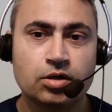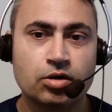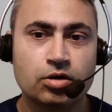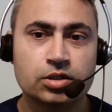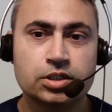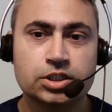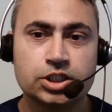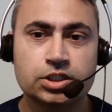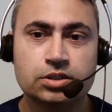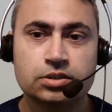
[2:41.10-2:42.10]
All they
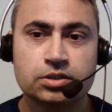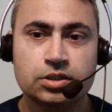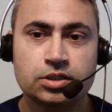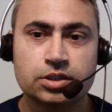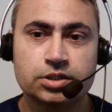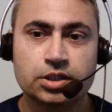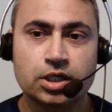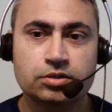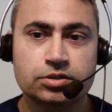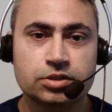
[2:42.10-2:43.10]
need is a
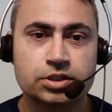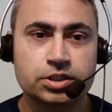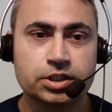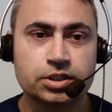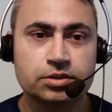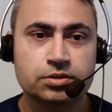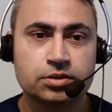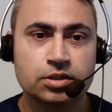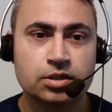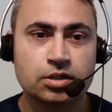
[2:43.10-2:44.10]
house on sale,
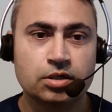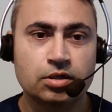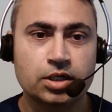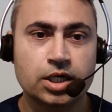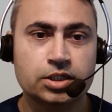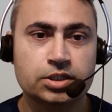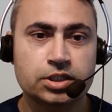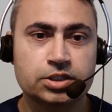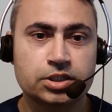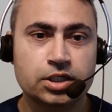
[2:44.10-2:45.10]
or
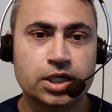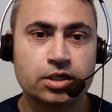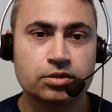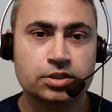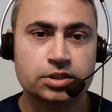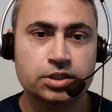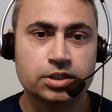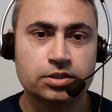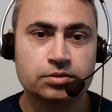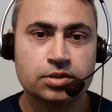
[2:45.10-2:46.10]
agricultural land on
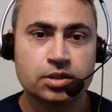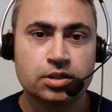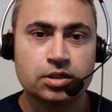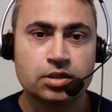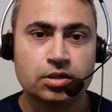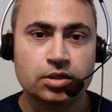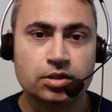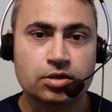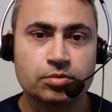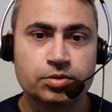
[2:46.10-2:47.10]
sale, or a
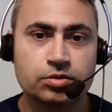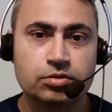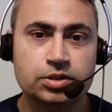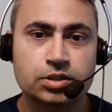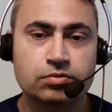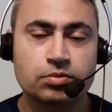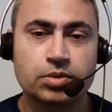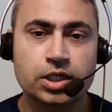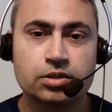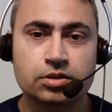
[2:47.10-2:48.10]
copper gold silver
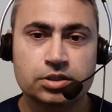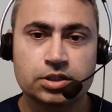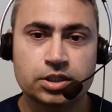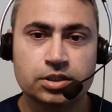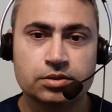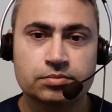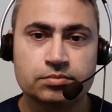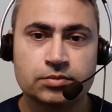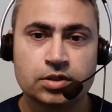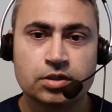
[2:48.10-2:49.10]
mine on sale,
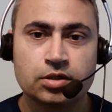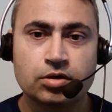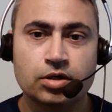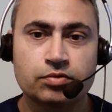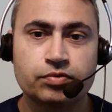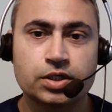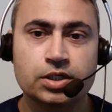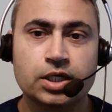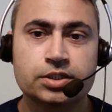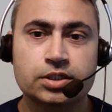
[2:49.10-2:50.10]
or a
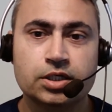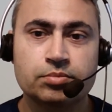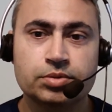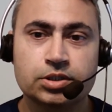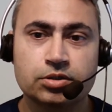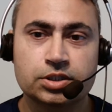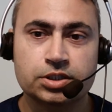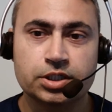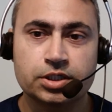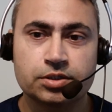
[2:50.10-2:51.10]
fertilizer company on
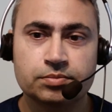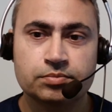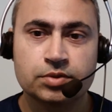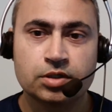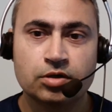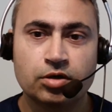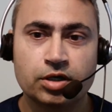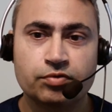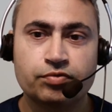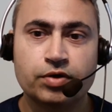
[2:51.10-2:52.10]
sale, or
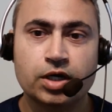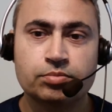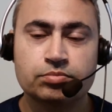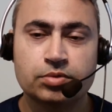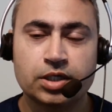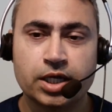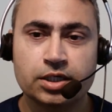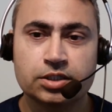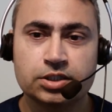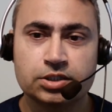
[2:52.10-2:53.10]
a farm land
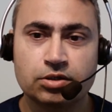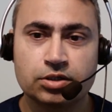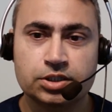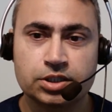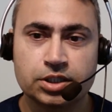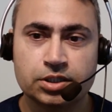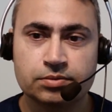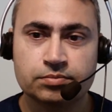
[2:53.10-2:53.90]
on sale,